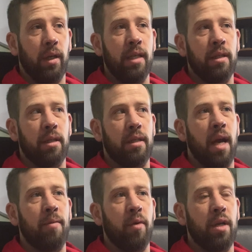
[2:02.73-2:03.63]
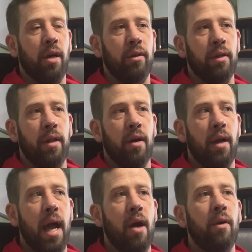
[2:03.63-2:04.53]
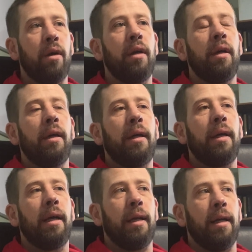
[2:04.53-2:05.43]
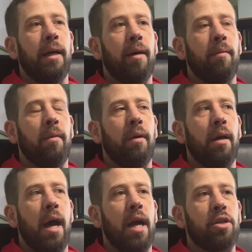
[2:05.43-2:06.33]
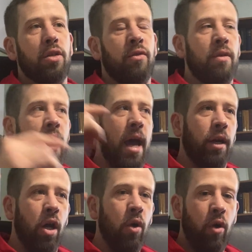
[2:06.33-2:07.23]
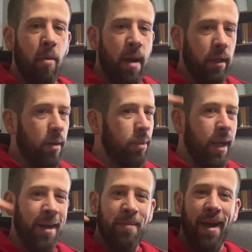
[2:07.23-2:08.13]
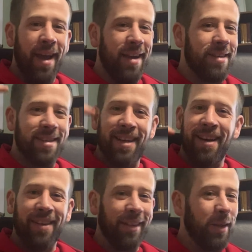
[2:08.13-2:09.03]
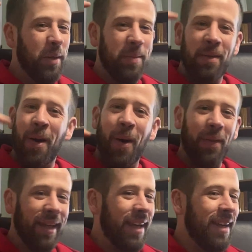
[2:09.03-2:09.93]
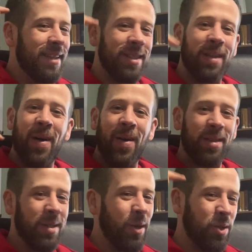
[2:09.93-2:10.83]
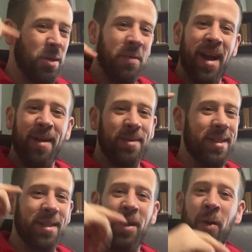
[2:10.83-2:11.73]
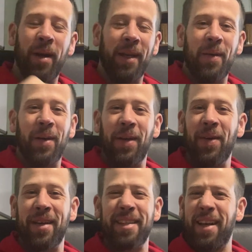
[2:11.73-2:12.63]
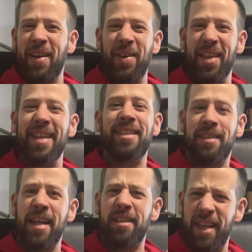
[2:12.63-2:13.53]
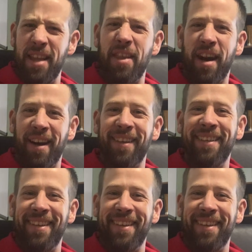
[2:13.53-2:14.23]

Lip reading: kids at the time. They were younger than they are now, and I just had Coco Melon playing in my head just on loop. All the kids' songs, the nursery rhymes, just going and going and going. It's like, oh, that's in there.